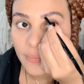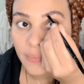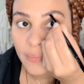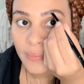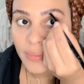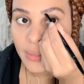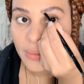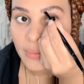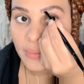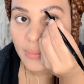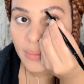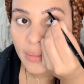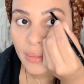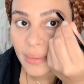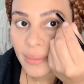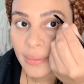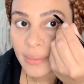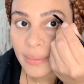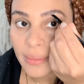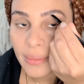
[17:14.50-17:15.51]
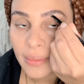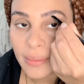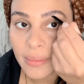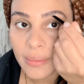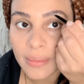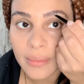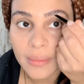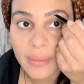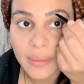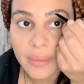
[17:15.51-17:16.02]
follow that
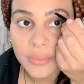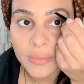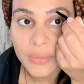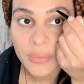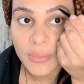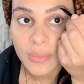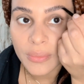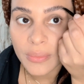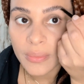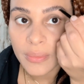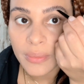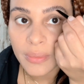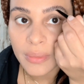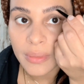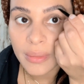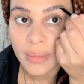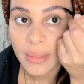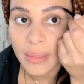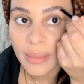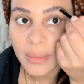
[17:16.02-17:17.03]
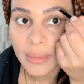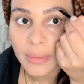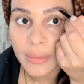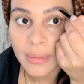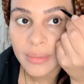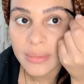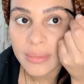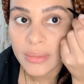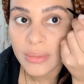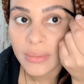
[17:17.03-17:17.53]
natural line
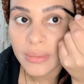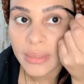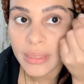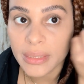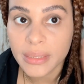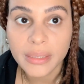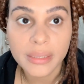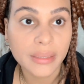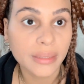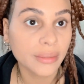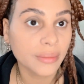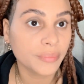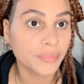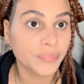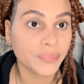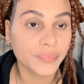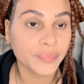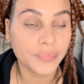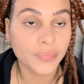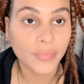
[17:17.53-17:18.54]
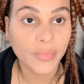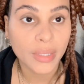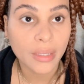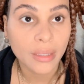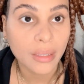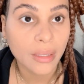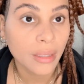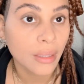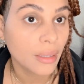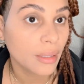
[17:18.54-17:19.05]
that's already there,
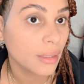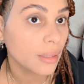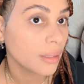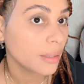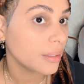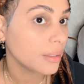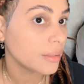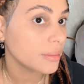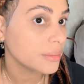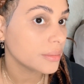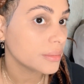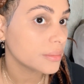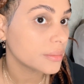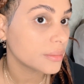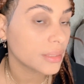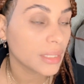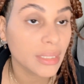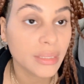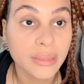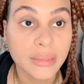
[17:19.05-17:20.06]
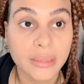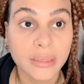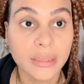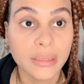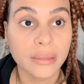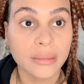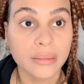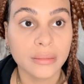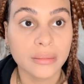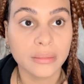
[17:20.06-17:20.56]
and that's
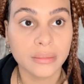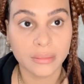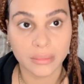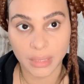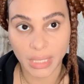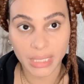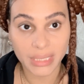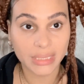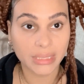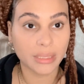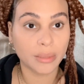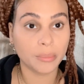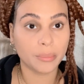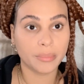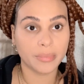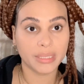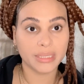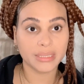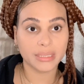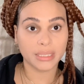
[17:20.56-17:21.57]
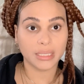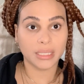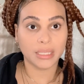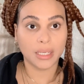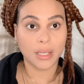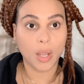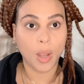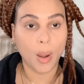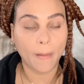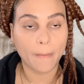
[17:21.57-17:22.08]
it. That's the messy
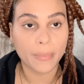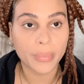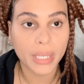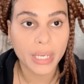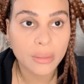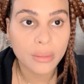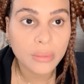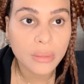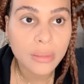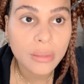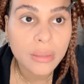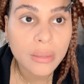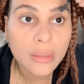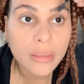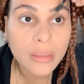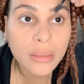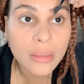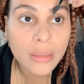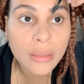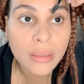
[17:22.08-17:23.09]
brow look.